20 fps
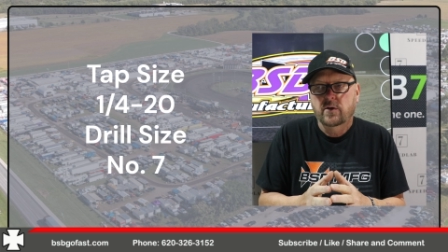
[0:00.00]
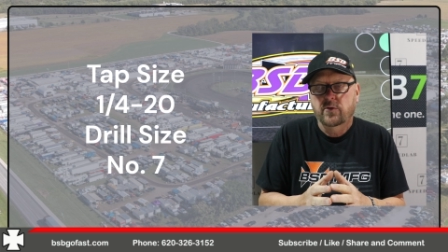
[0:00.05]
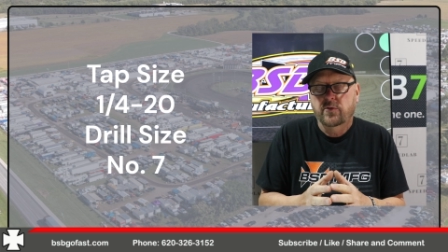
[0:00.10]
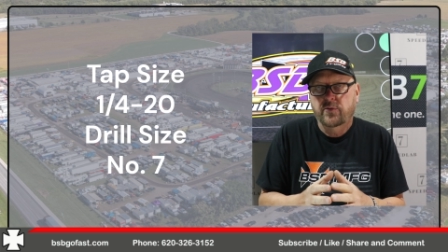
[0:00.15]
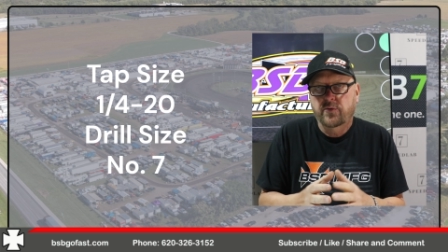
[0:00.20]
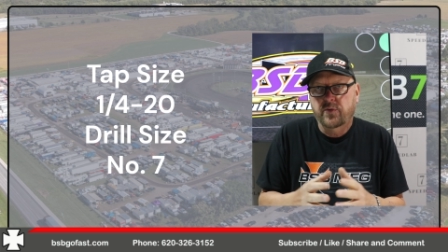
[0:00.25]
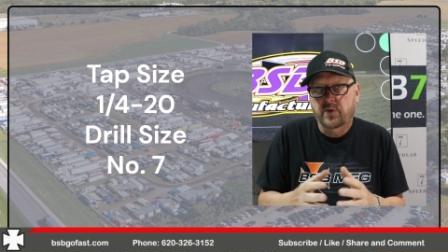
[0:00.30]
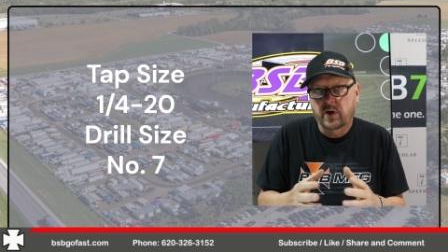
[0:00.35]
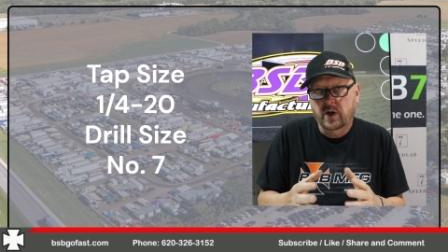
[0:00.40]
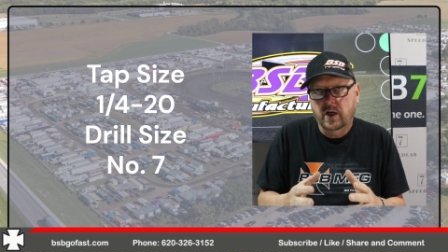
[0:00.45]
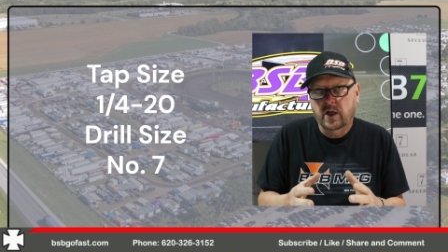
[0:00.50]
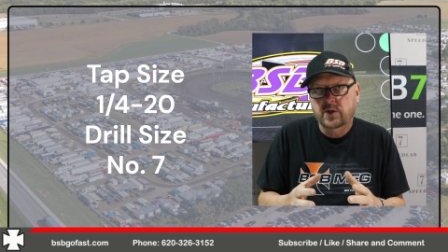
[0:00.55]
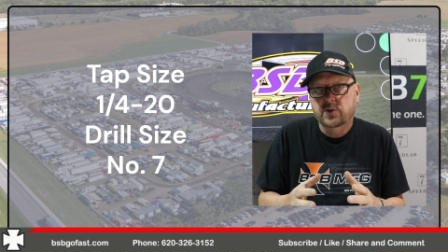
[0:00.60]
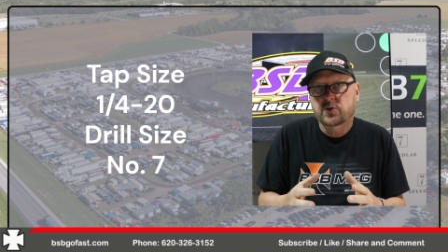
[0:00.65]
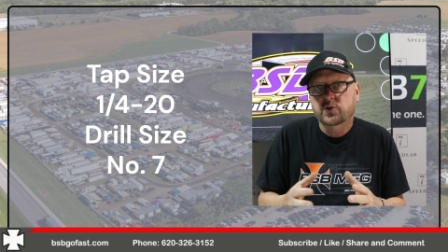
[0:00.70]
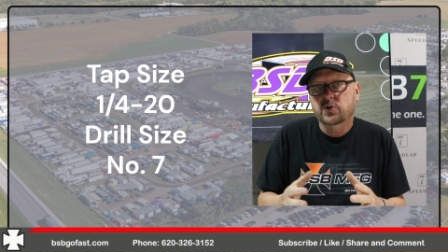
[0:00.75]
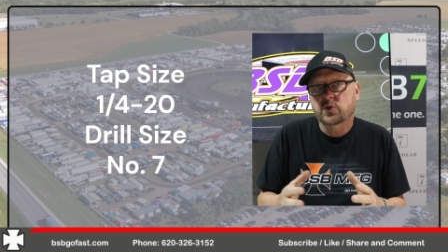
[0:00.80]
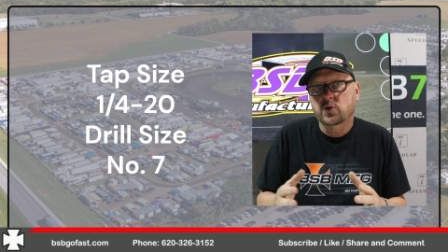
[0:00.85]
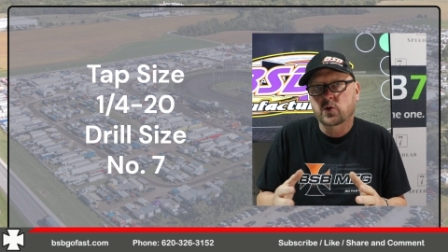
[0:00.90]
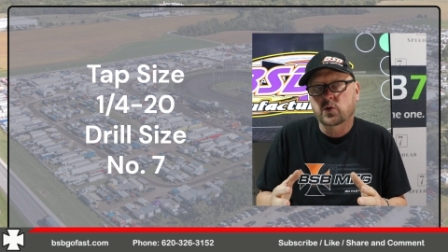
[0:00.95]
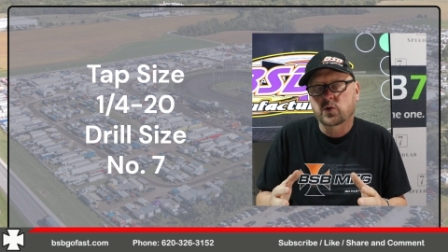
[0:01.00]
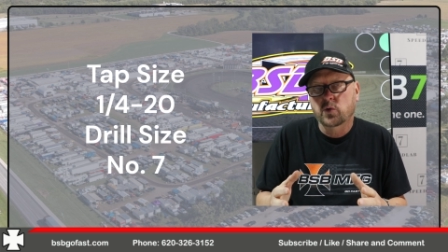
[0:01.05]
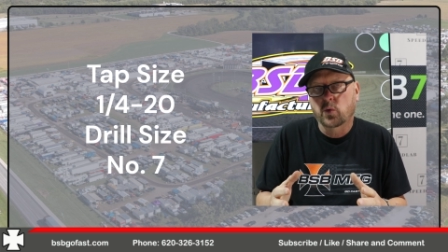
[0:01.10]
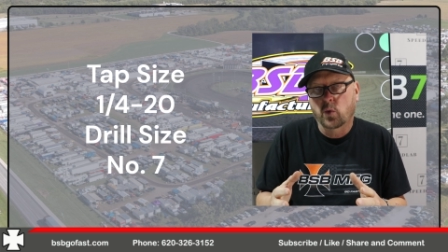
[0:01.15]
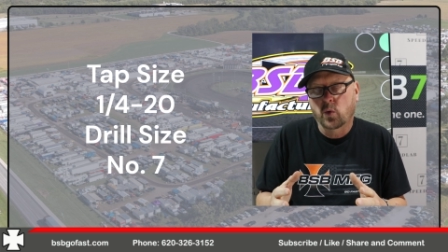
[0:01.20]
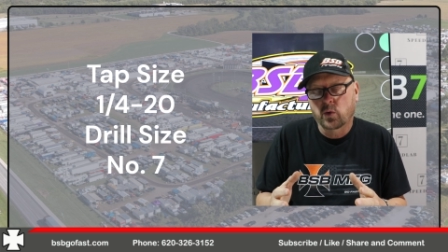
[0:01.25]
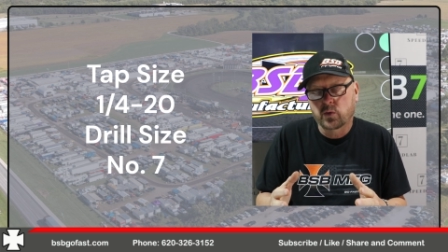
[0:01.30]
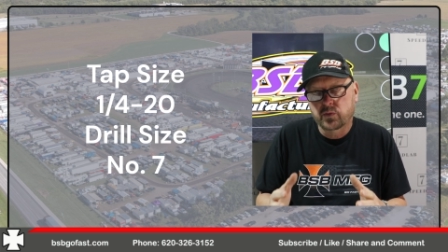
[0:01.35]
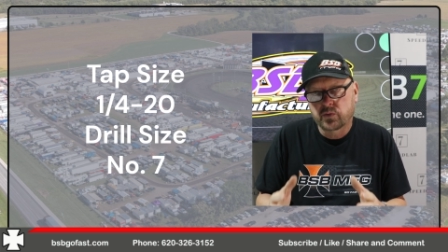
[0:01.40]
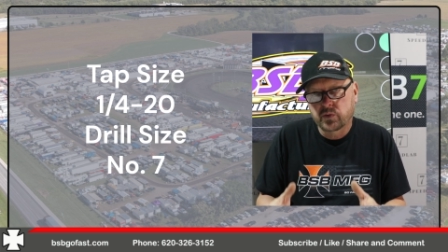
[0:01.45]
fudge
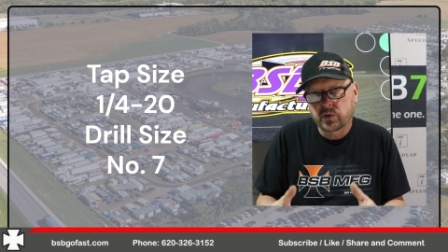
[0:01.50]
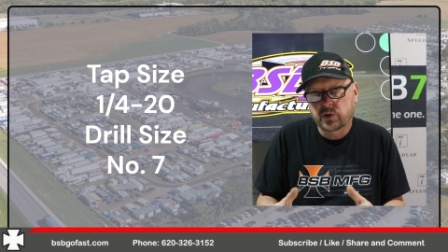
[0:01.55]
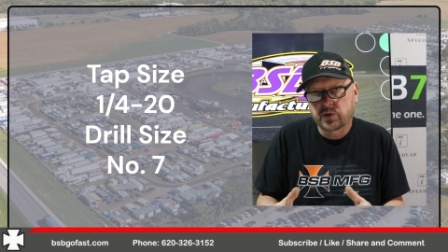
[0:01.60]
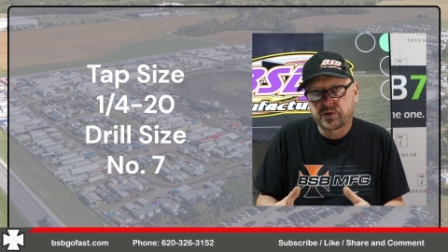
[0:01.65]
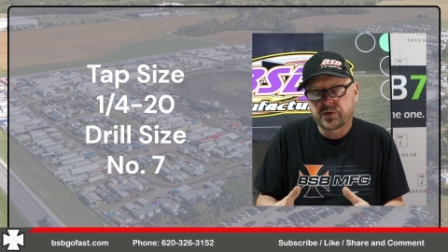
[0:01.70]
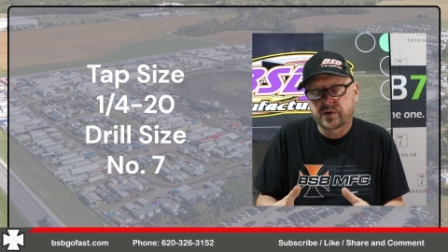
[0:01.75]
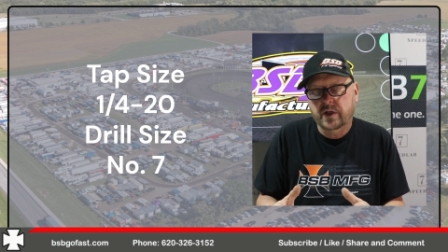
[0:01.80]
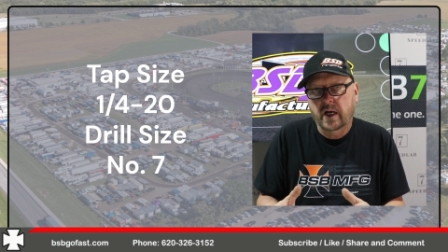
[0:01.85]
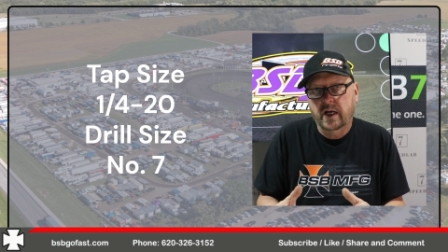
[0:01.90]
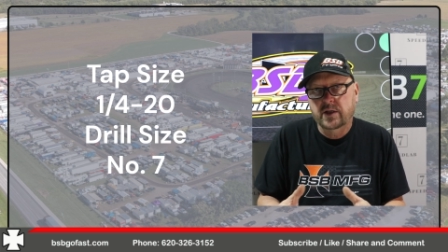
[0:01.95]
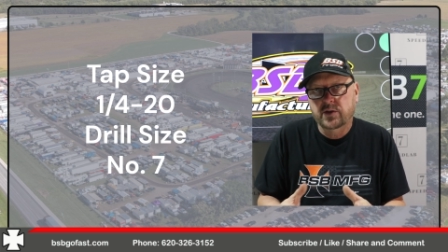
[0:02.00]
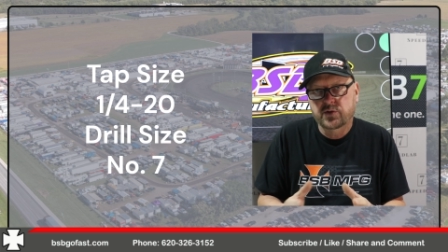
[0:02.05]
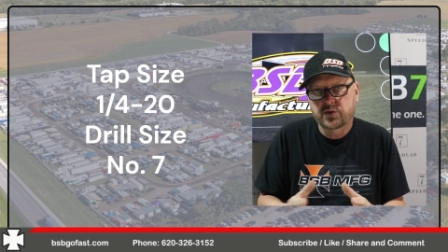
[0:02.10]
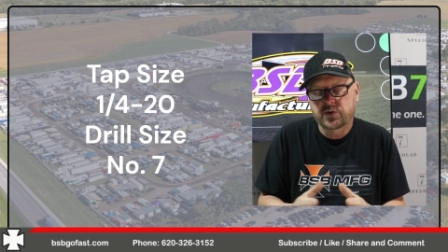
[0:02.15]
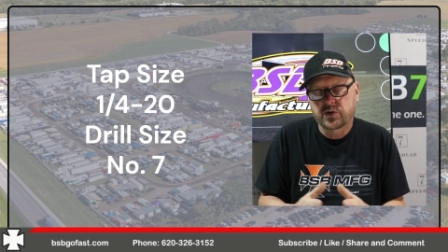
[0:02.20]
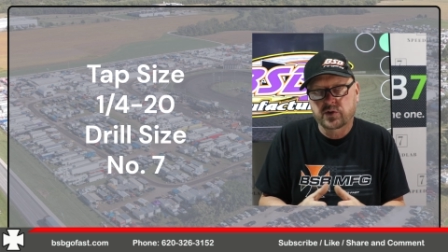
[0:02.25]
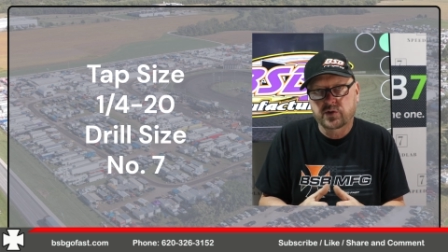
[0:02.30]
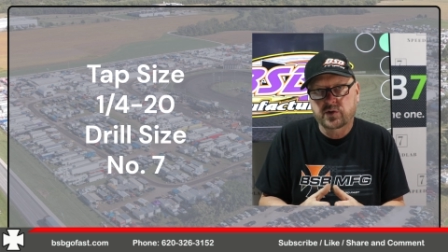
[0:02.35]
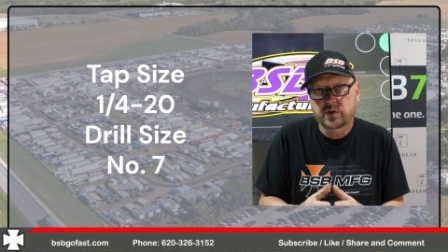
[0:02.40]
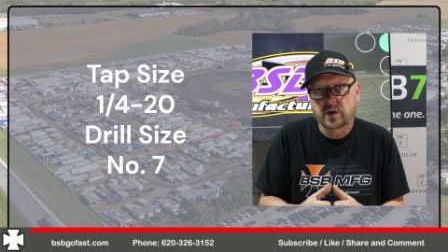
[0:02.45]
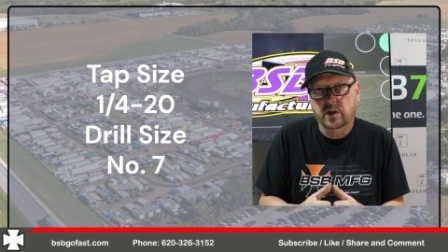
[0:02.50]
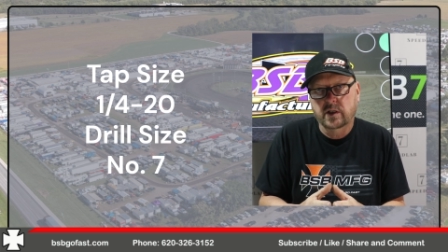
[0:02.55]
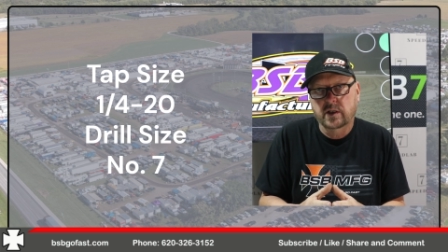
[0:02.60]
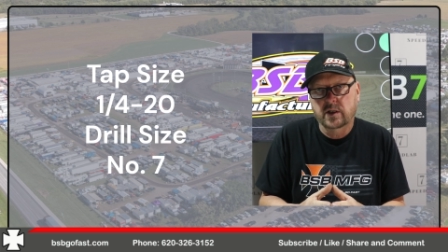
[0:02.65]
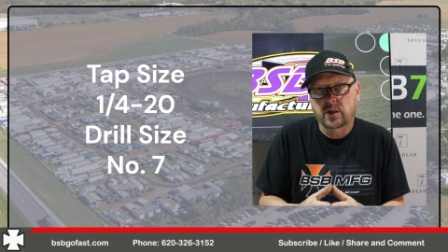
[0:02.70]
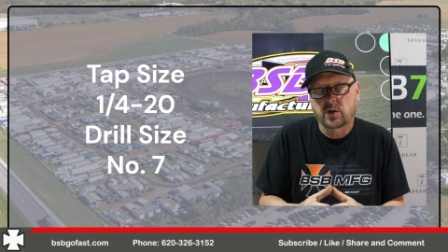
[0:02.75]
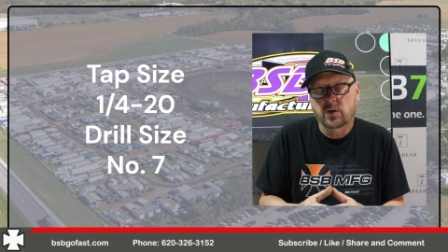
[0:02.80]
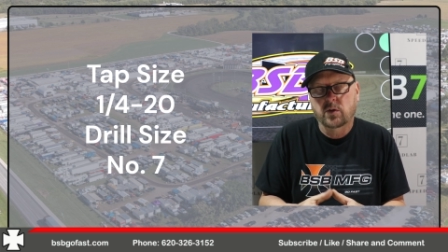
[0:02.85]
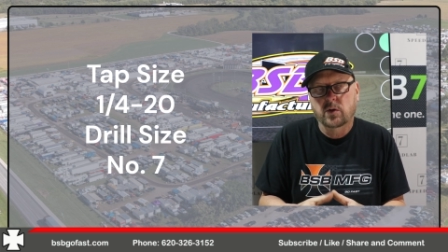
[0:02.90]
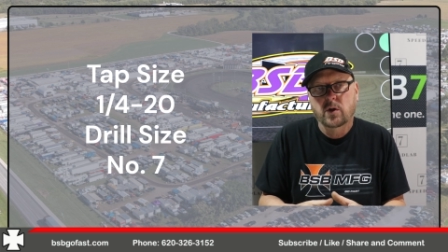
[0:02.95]
your drill size just a
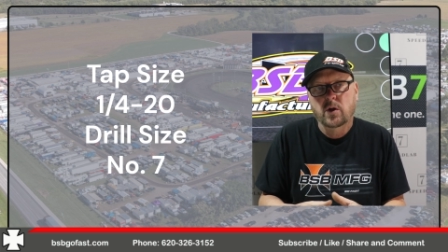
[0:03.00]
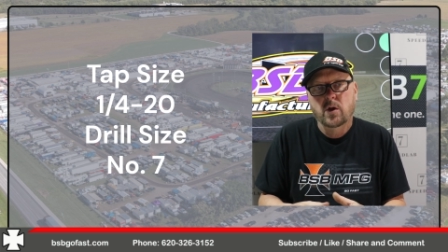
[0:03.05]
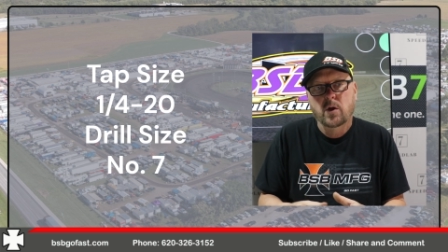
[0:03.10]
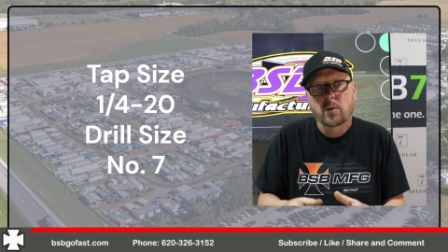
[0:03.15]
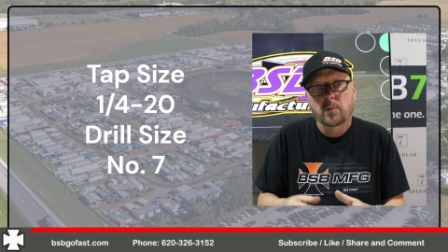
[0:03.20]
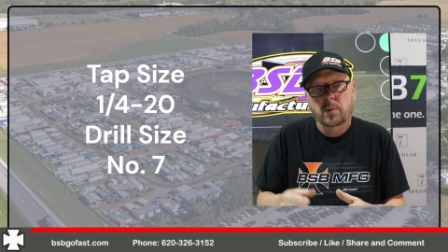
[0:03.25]
little.